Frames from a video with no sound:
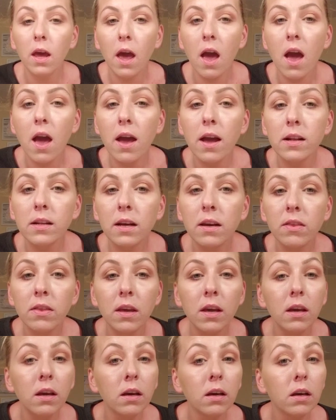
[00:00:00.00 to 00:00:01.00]
And I
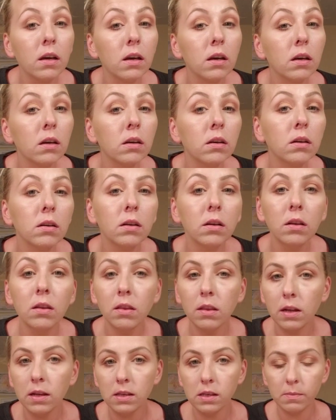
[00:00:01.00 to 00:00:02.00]
think
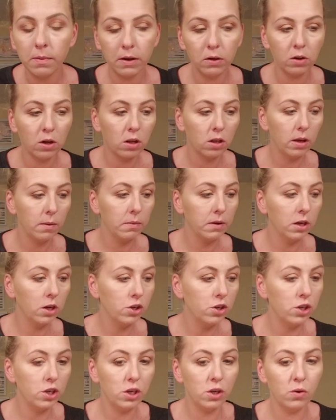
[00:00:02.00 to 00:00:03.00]
that's about all I'm
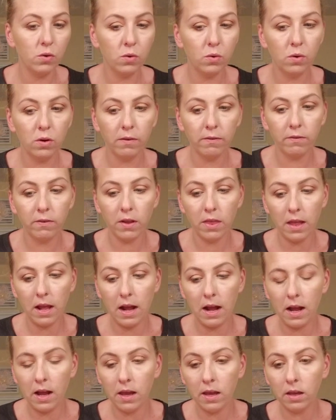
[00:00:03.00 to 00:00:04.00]
gonna do for
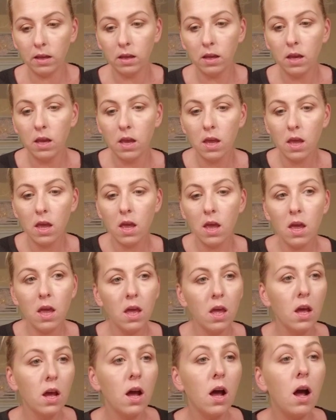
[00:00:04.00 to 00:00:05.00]
that.
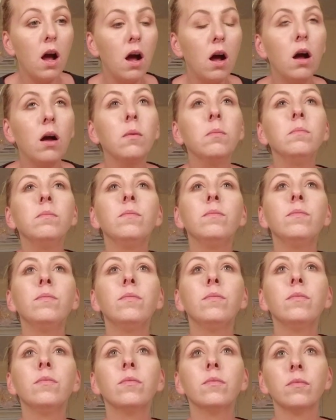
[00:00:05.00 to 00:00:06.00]
I'm
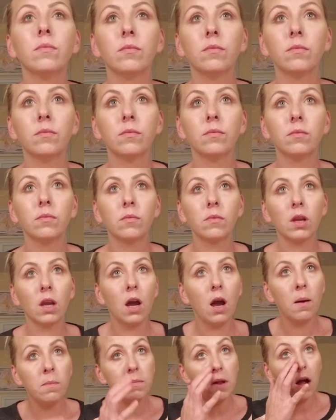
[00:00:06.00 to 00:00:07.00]

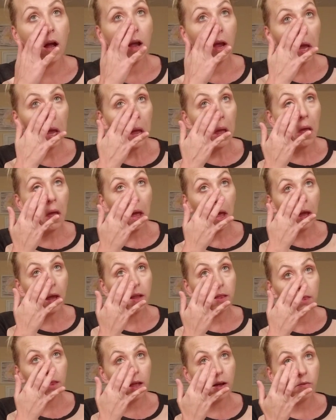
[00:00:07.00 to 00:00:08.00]
not
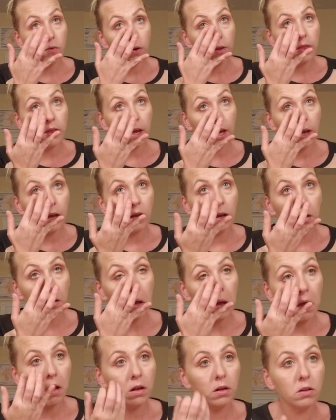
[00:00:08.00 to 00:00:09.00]
in love with it.
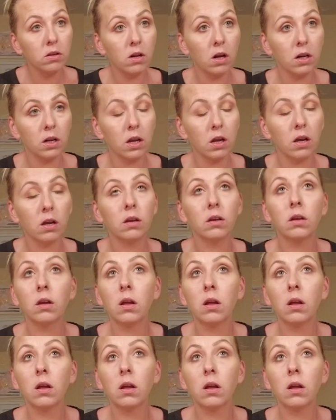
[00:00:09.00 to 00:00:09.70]
I